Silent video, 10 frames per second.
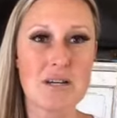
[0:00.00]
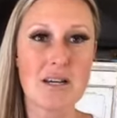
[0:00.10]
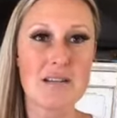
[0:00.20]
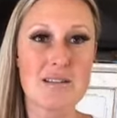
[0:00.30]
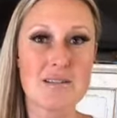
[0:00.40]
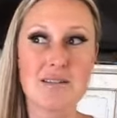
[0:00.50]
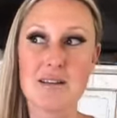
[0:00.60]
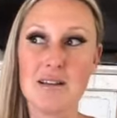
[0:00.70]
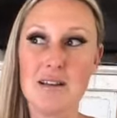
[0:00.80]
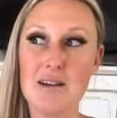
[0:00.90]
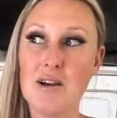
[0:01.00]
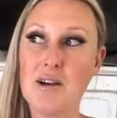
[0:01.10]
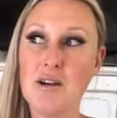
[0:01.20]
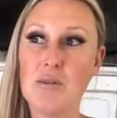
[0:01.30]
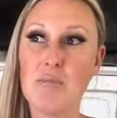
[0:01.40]
because
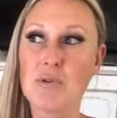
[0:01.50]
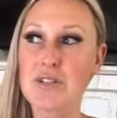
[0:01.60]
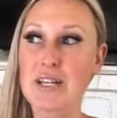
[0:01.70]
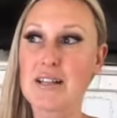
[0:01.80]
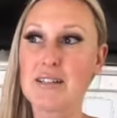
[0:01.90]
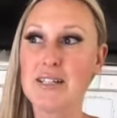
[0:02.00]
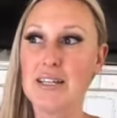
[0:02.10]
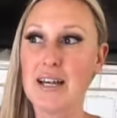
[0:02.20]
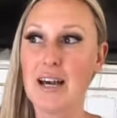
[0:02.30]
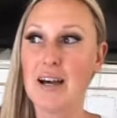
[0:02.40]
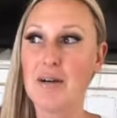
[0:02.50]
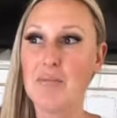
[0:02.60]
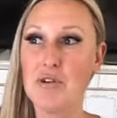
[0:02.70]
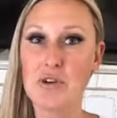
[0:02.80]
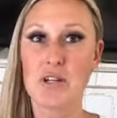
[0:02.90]
most likely
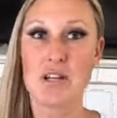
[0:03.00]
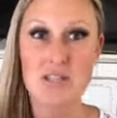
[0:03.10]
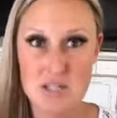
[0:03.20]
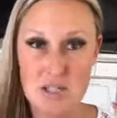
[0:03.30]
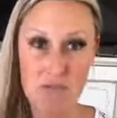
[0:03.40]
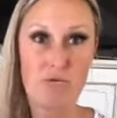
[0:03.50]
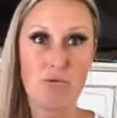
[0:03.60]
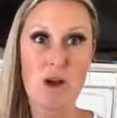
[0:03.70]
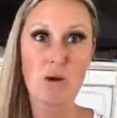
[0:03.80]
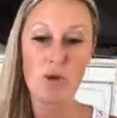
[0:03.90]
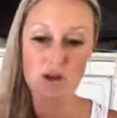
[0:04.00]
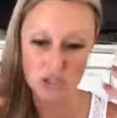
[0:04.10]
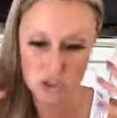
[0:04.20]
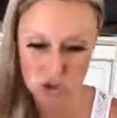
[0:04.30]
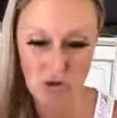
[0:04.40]
um, you're going to right away
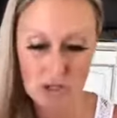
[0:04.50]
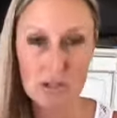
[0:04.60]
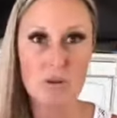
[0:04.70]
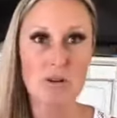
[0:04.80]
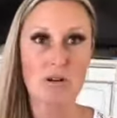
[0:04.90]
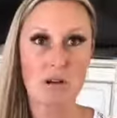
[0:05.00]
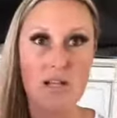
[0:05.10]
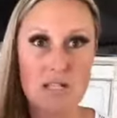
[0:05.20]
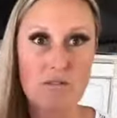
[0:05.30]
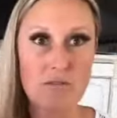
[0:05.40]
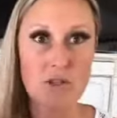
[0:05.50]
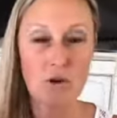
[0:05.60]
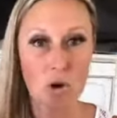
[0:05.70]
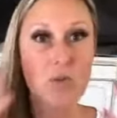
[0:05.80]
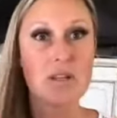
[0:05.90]
struggle with all kinds of
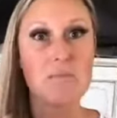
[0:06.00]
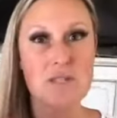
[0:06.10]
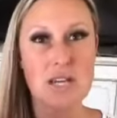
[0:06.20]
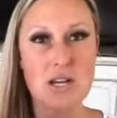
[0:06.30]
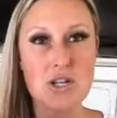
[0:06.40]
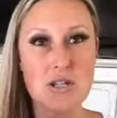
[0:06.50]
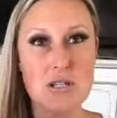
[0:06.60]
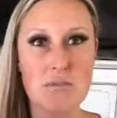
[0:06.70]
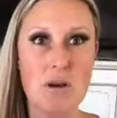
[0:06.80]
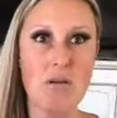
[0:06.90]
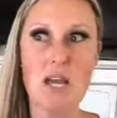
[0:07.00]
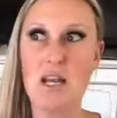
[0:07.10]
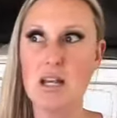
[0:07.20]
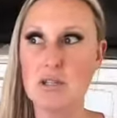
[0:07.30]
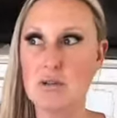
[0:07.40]
your own limitations about, can
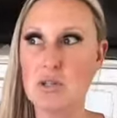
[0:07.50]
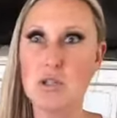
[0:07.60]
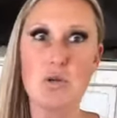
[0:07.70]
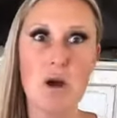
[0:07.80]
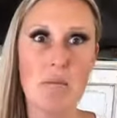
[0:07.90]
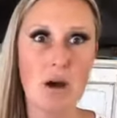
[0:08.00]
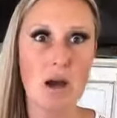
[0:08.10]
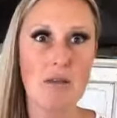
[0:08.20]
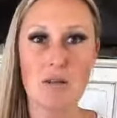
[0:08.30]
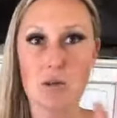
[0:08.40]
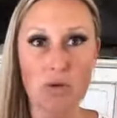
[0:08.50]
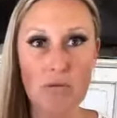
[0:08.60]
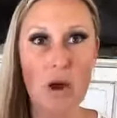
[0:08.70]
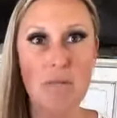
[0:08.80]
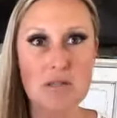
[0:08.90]
I do this? Who am I? The Tony
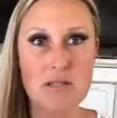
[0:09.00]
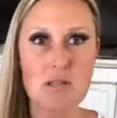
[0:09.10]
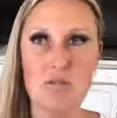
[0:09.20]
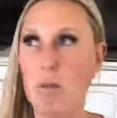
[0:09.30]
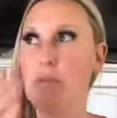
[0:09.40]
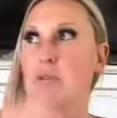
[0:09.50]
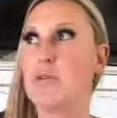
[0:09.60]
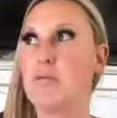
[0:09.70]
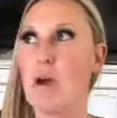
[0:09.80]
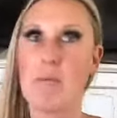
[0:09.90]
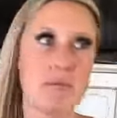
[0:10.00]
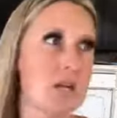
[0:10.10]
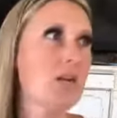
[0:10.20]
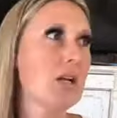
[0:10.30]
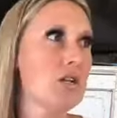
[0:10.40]
Robbins syndrome. I'm on Tony Robbins.
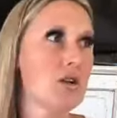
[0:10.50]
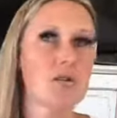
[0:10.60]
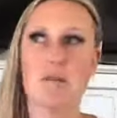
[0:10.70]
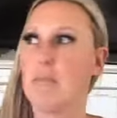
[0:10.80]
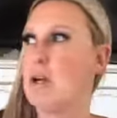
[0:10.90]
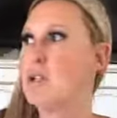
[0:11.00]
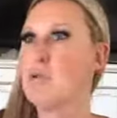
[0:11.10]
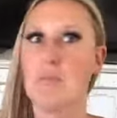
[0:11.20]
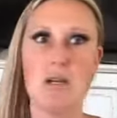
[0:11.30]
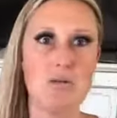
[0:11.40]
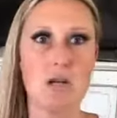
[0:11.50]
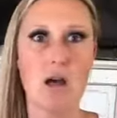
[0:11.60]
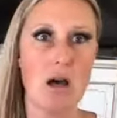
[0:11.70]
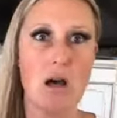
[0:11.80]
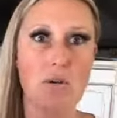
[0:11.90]
How can I charge that much? Who am I doing?
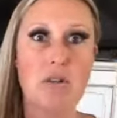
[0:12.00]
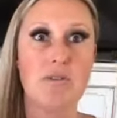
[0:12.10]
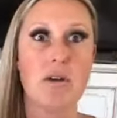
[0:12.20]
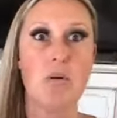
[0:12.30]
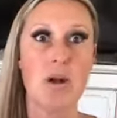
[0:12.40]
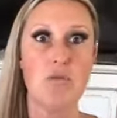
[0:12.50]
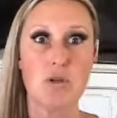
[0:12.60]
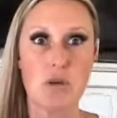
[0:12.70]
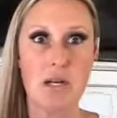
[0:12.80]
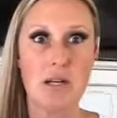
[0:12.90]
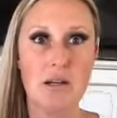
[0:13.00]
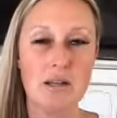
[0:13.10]
Ah, oh, I don't even know what I'm doing.